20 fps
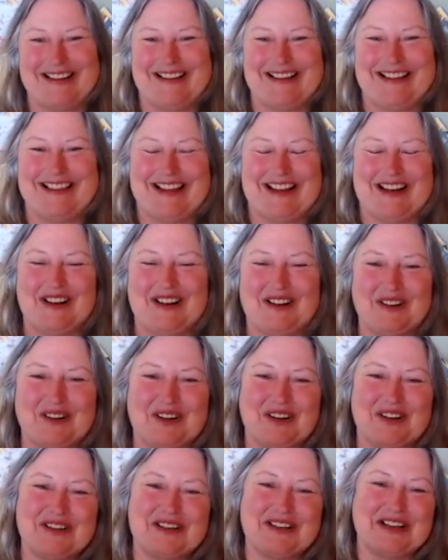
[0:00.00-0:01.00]
then look
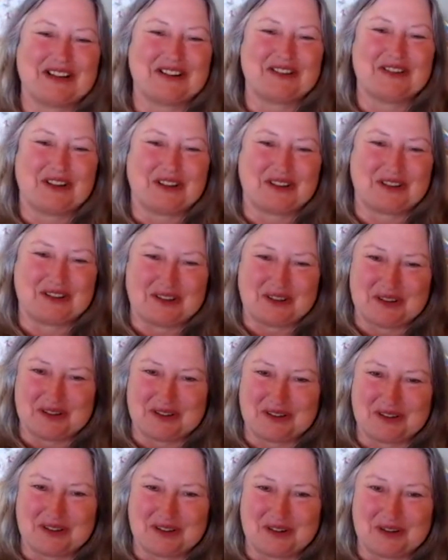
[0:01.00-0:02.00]
on
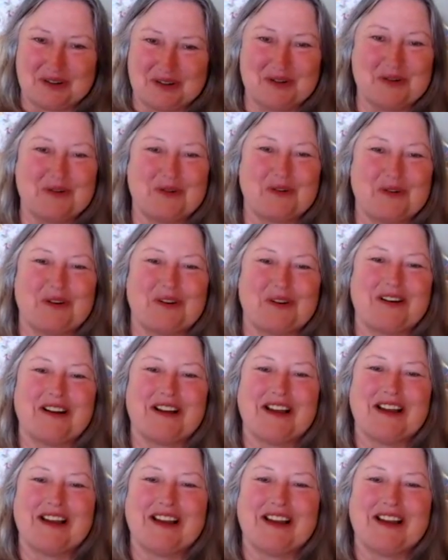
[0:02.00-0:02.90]
DuckDuckGo or